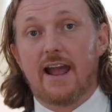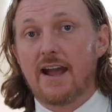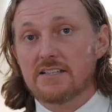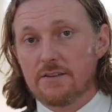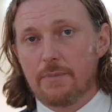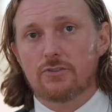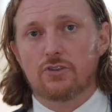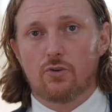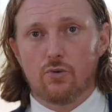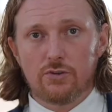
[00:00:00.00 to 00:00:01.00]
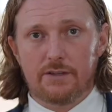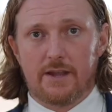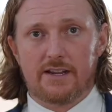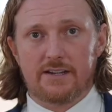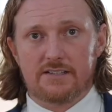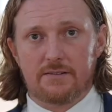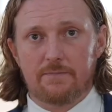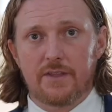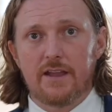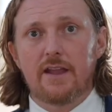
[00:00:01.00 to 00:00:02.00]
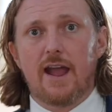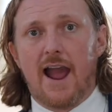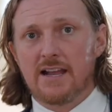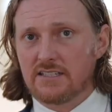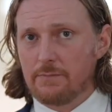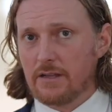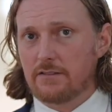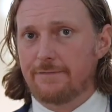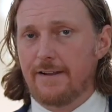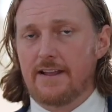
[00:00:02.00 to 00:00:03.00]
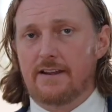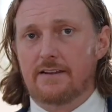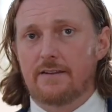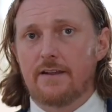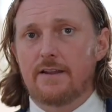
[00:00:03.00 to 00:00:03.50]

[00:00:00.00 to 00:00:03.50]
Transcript: ask about the cooling mechanism. Ask about the fan.